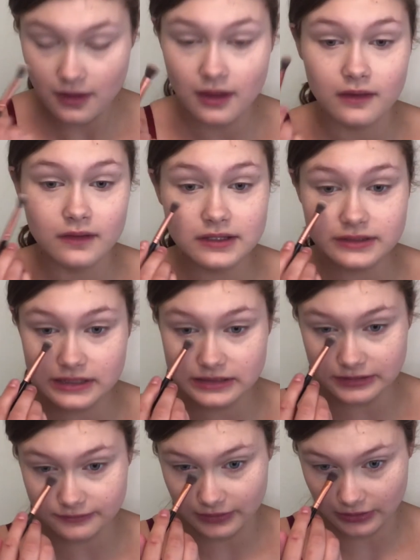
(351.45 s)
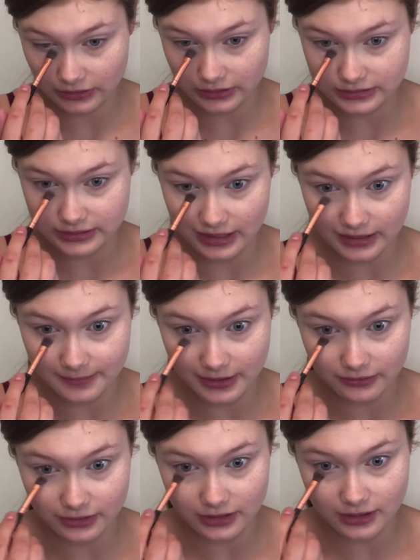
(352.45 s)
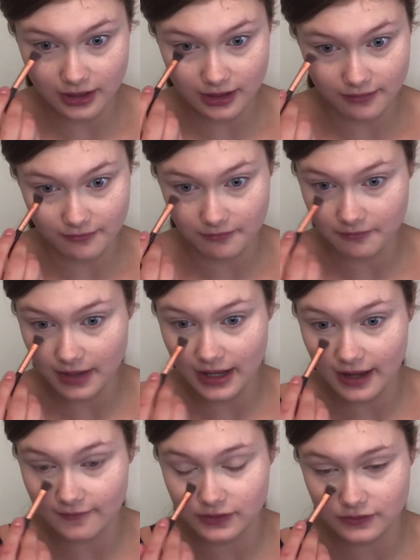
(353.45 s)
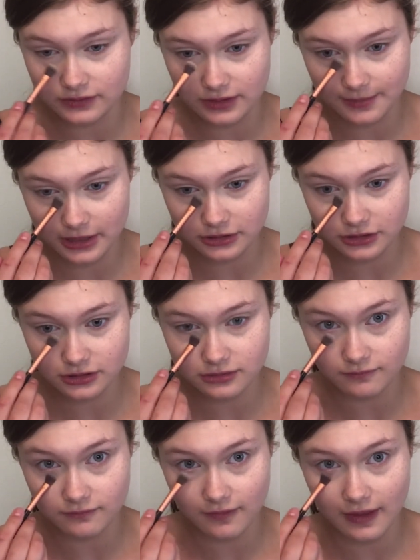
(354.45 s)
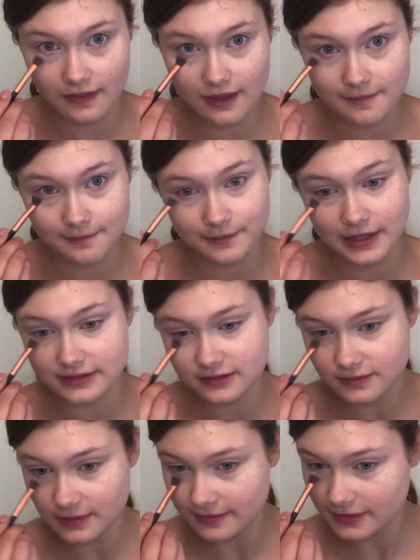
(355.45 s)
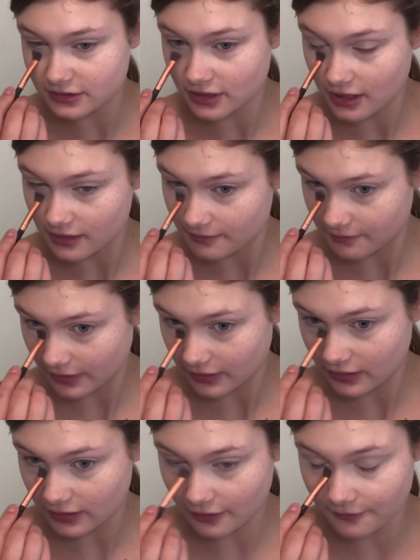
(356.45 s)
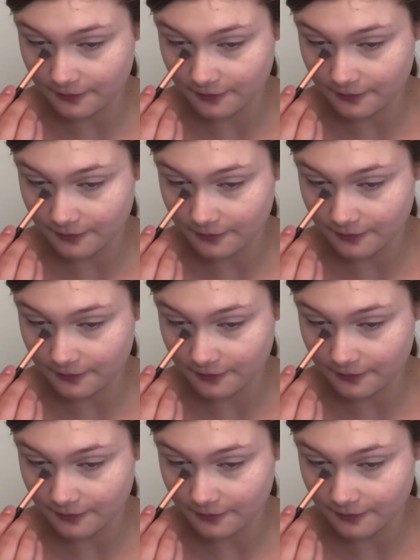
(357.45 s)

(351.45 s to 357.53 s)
This is a really good setting powder. I haven't used it much lately because it's pretty much gone, but you know,